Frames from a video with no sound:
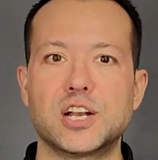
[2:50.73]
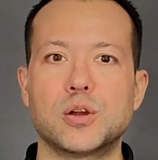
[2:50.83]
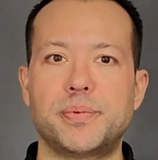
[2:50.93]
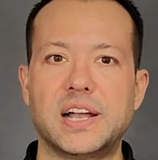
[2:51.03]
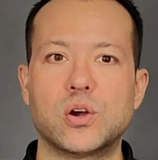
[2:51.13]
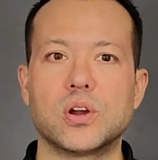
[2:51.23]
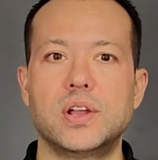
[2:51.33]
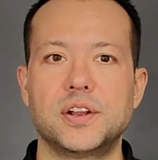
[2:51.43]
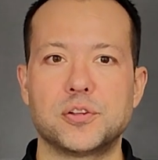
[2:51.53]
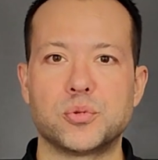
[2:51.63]
in our power
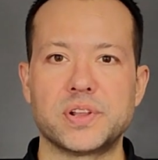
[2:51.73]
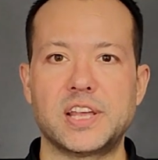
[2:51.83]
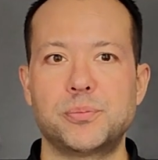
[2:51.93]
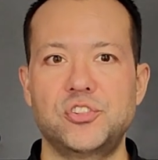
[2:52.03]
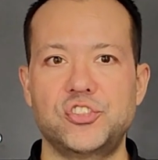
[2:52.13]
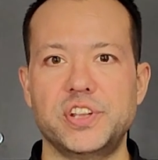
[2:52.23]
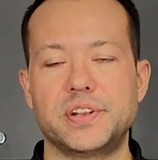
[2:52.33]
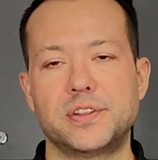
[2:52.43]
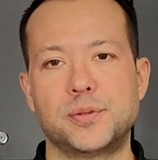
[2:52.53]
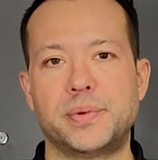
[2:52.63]
to bring that machine
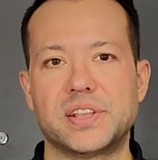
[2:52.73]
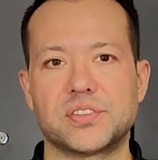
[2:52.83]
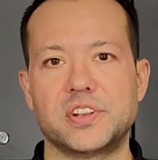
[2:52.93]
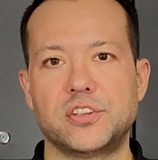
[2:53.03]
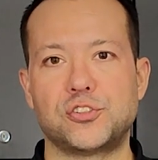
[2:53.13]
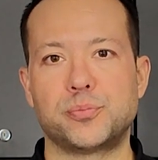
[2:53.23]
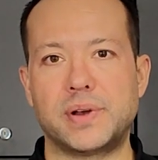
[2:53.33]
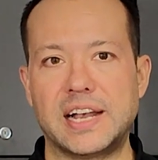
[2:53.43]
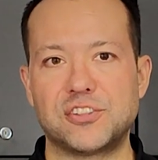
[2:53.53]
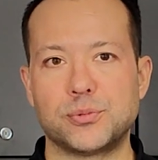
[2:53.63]
to the best condition
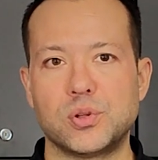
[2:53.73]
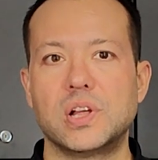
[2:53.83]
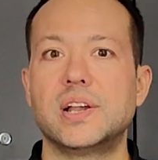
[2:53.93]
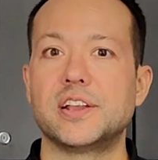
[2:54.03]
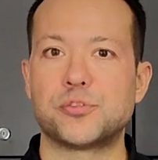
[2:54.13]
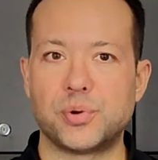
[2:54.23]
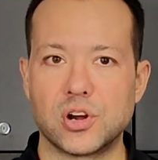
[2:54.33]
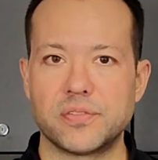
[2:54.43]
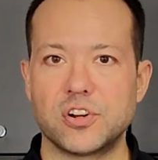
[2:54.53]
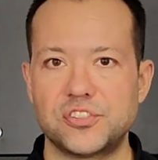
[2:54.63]
possible as
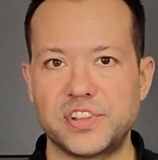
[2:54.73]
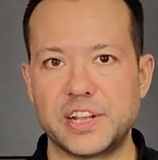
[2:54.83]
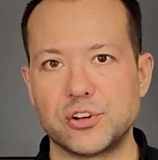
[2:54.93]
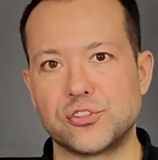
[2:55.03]
part of our standard